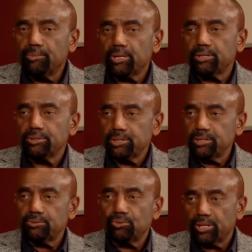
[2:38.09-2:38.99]
But you
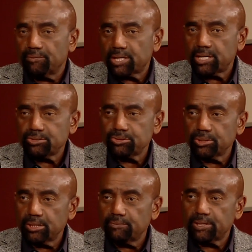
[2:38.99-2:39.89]
need, whatever country
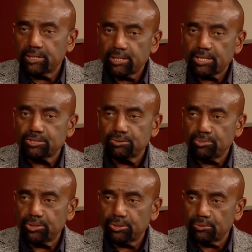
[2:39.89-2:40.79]
you're living in, that
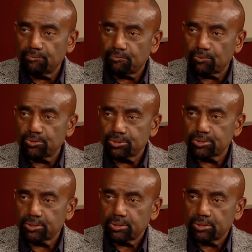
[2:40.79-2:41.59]
should be your first...